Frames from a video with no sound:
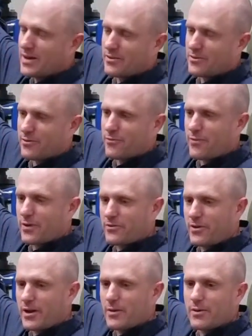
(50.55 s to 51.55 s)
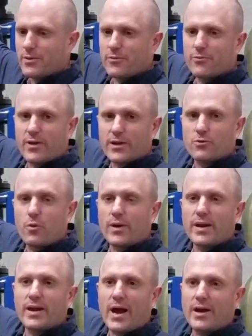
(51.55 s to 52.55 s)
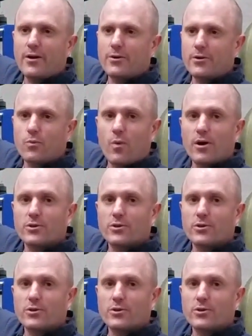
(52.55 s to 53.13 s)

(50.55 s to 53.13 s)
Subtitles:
it is asphyxiated with the Fleck 2900